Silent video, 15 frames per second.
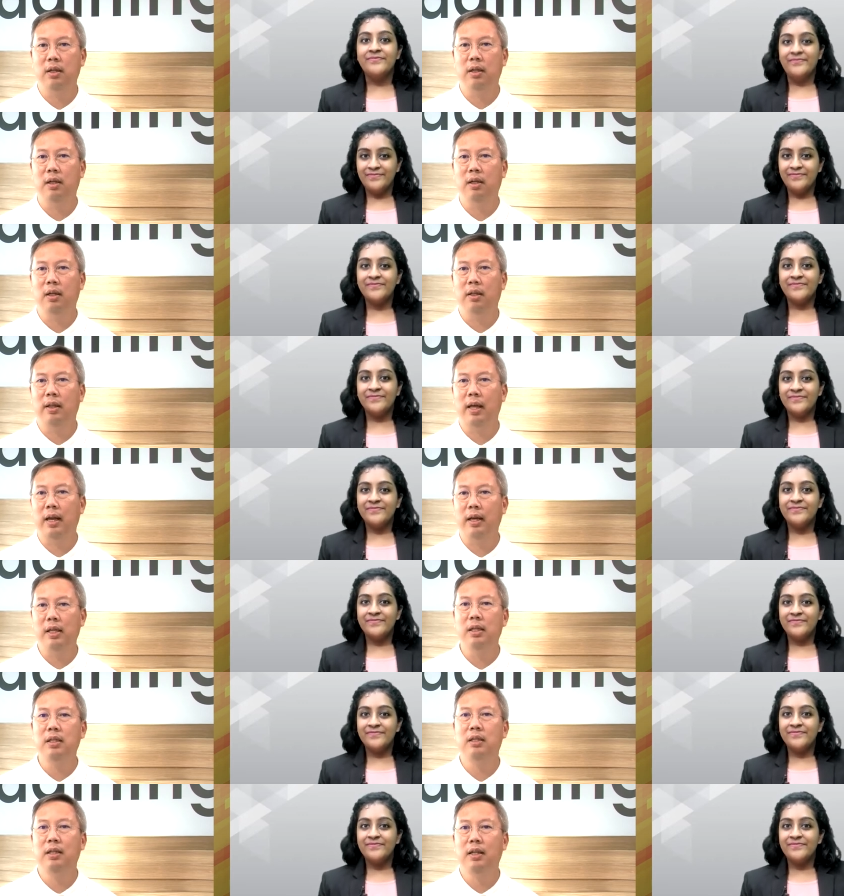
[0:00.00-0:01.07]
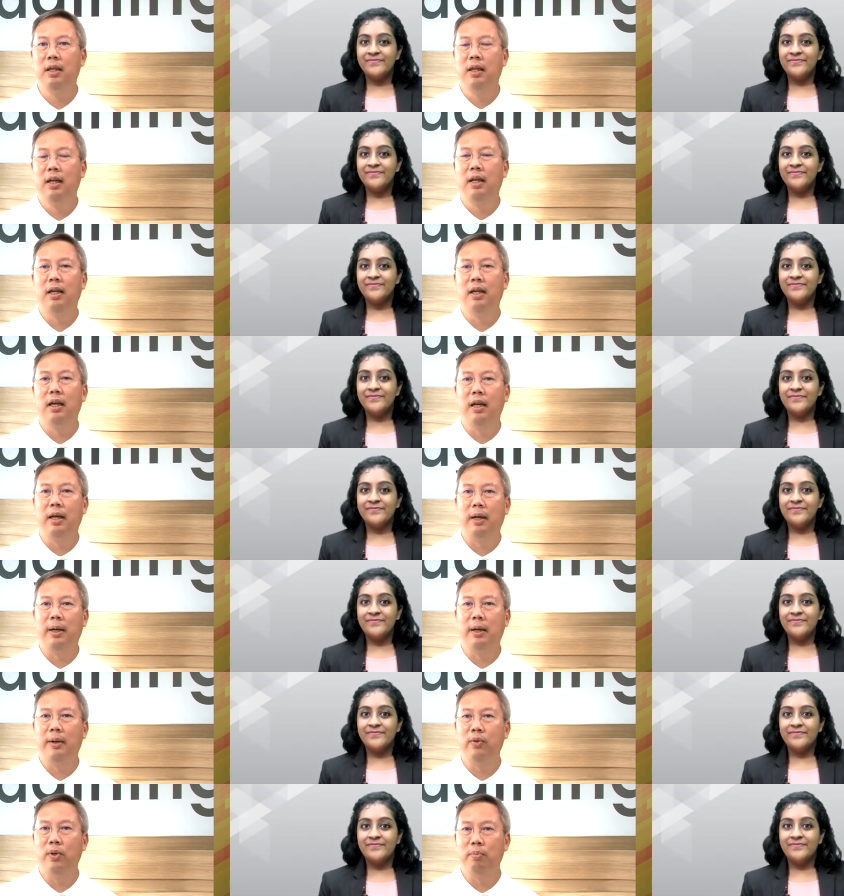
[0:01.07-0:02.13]
Speaker 1: And, and that is
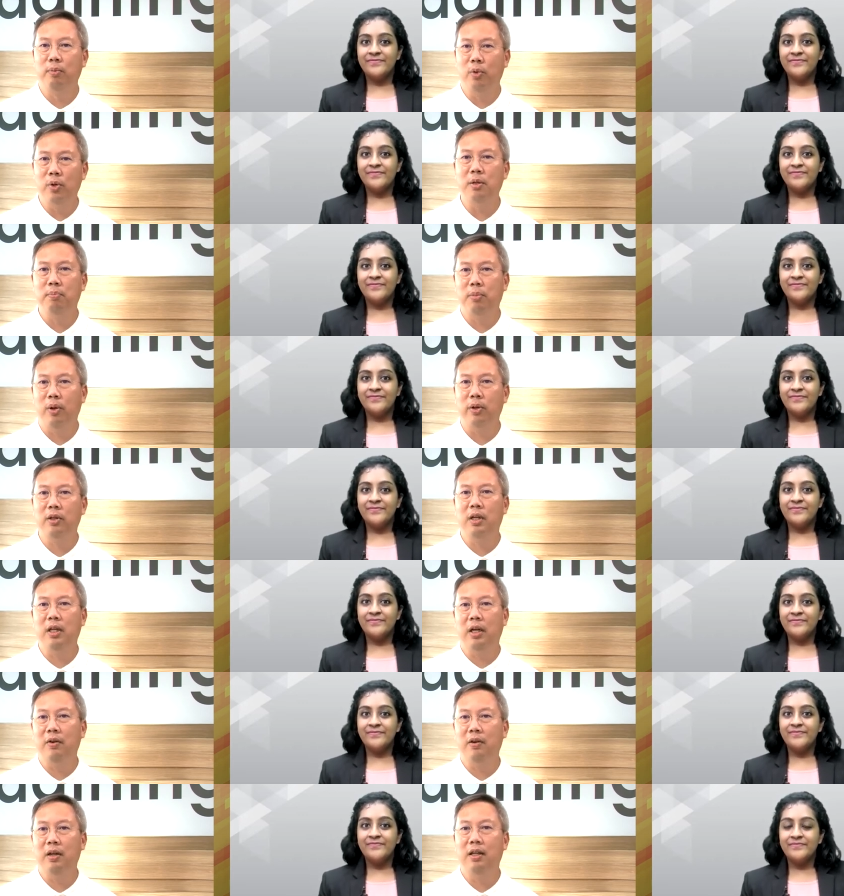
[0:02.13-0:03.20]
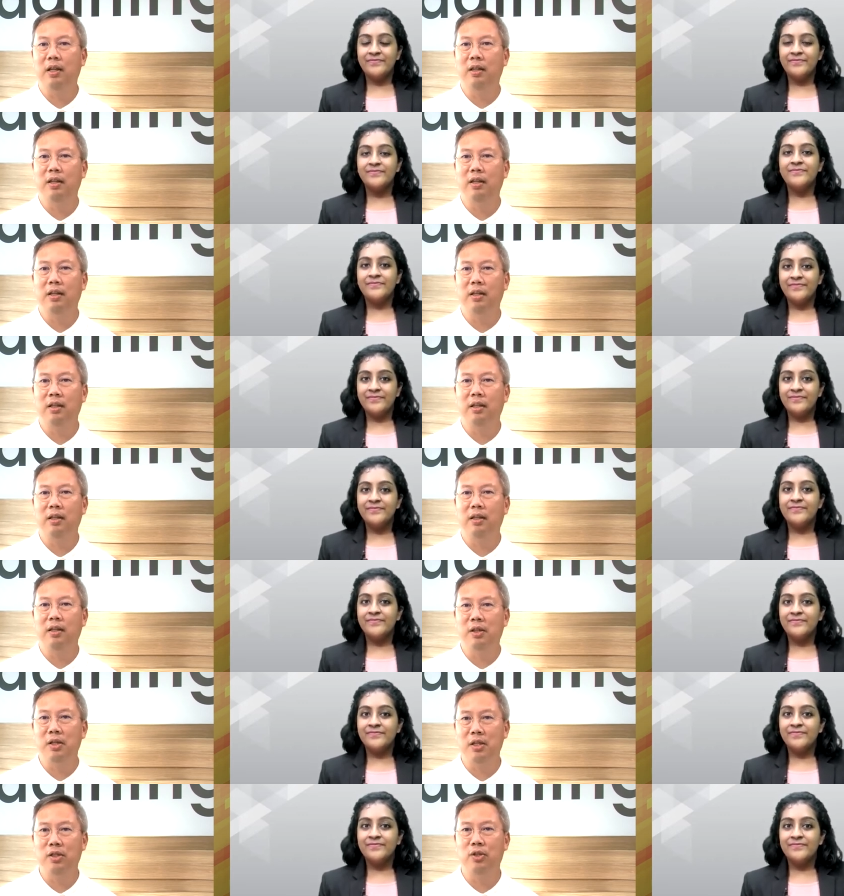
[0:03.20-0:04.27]
uh, the most important ingredient in, in
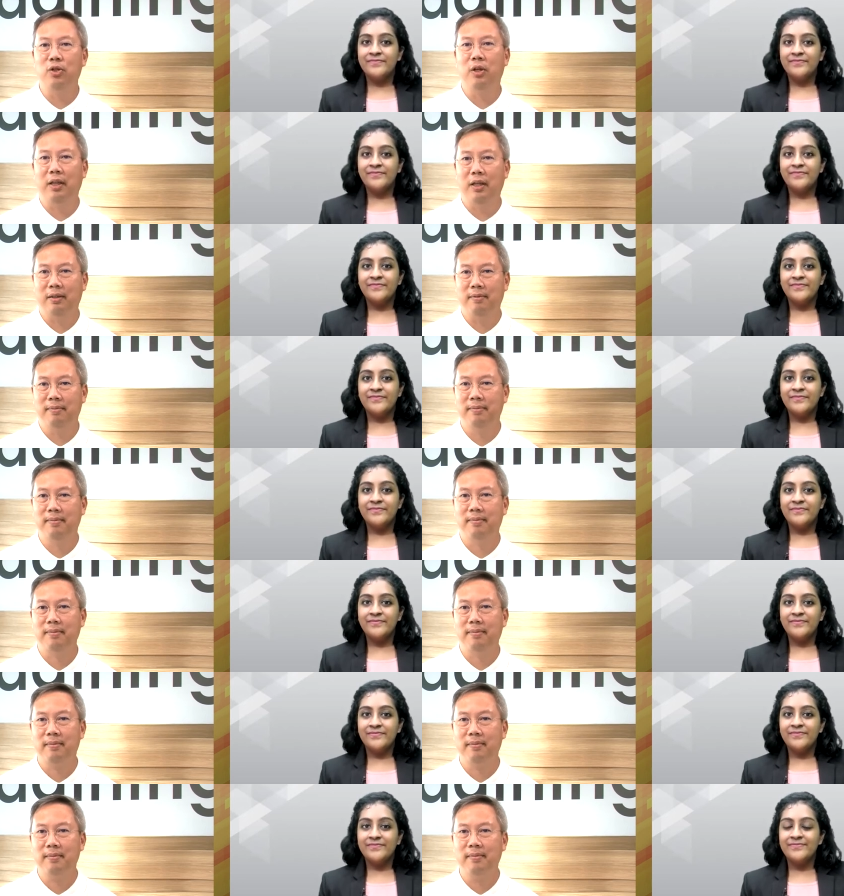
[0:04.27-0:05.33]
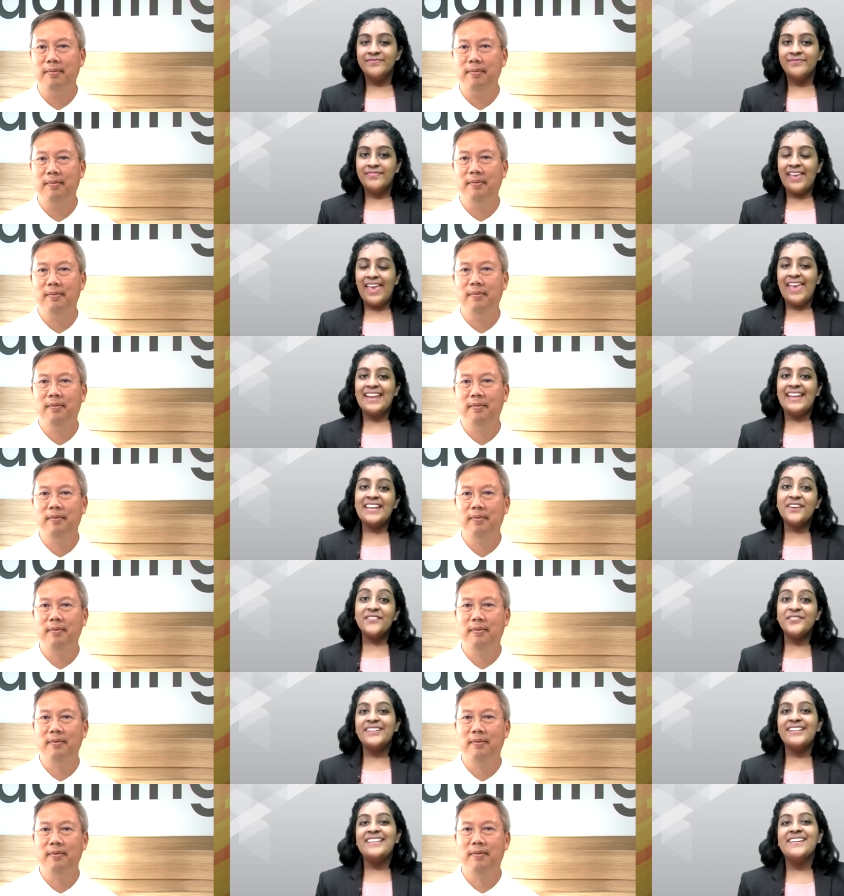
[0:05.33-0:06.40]
this journey.
Speaker 2: And I
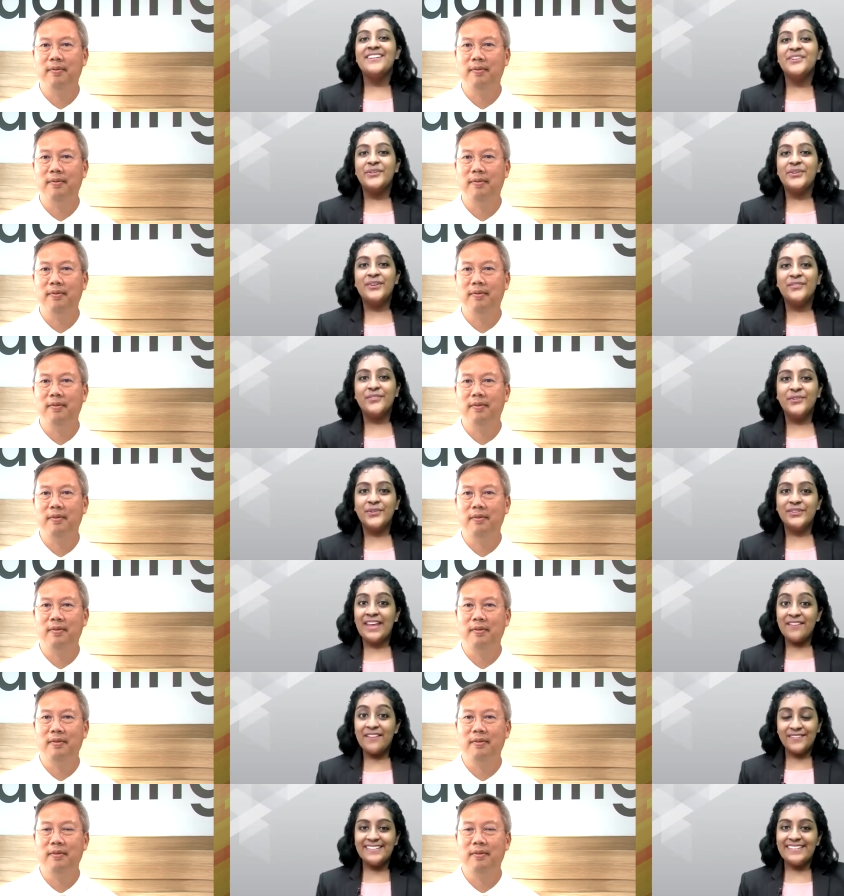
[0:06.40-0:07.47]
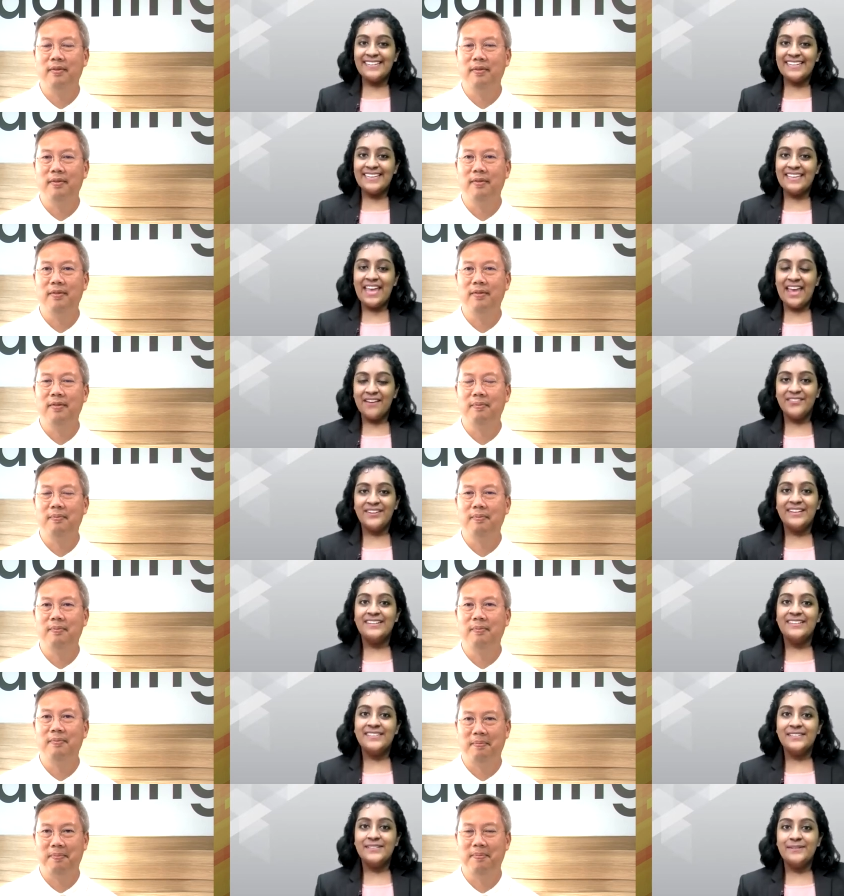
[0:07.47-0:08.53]
definitely agree with you. Definitely having
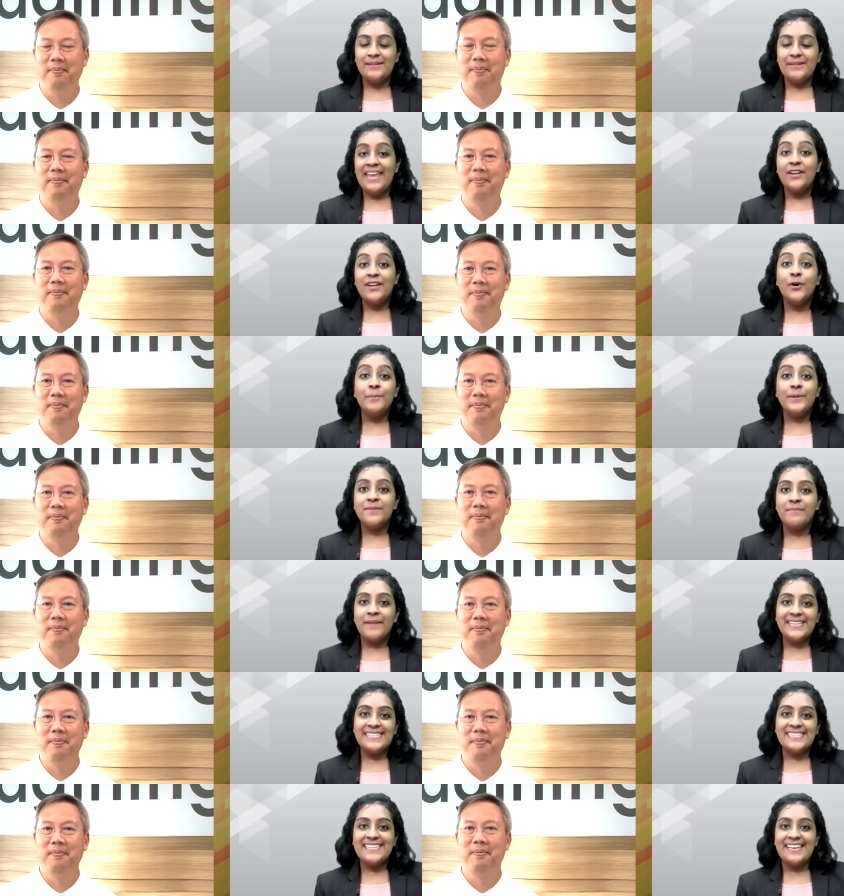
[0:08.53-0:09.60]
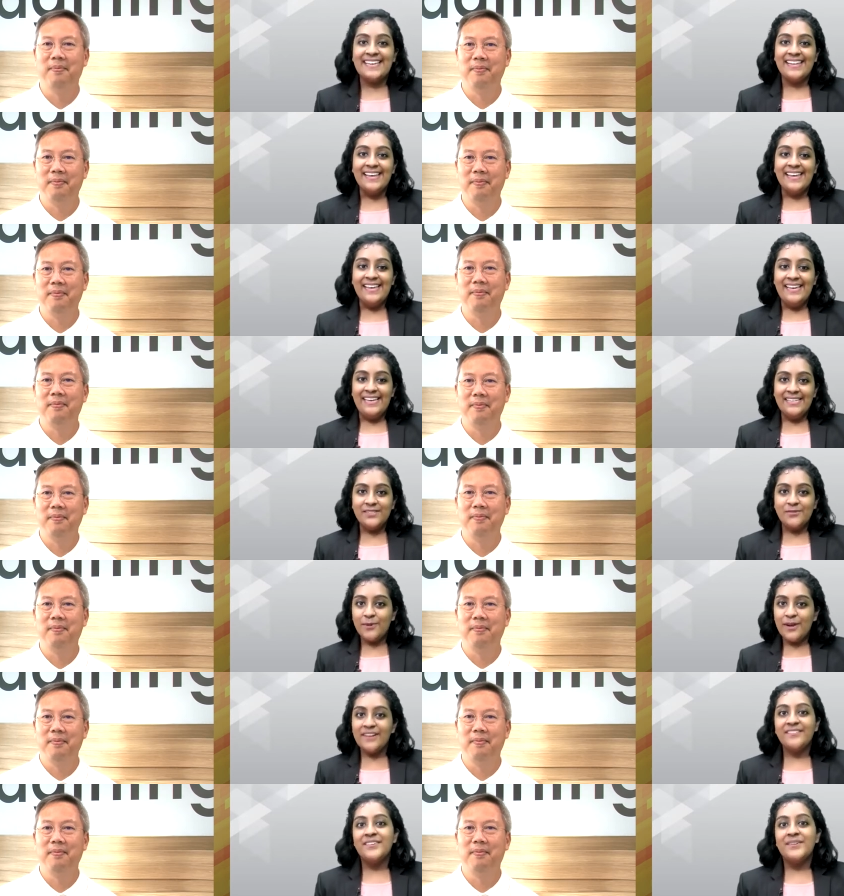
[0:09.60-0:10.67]
a, an open mindset is
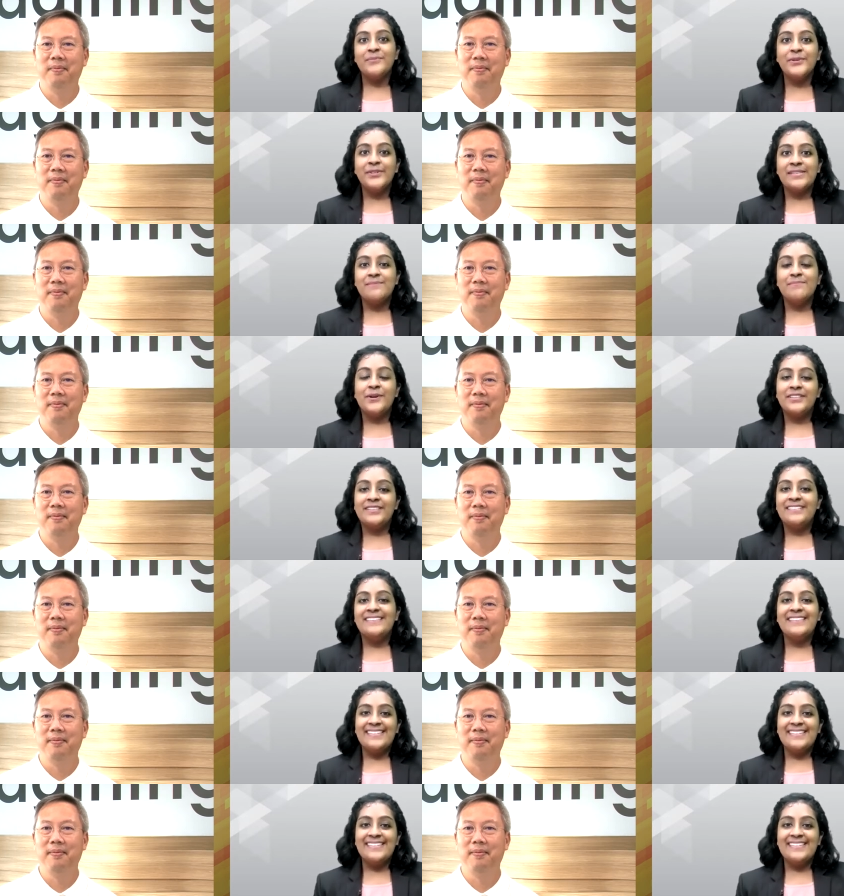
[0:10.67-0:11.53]
one of the most important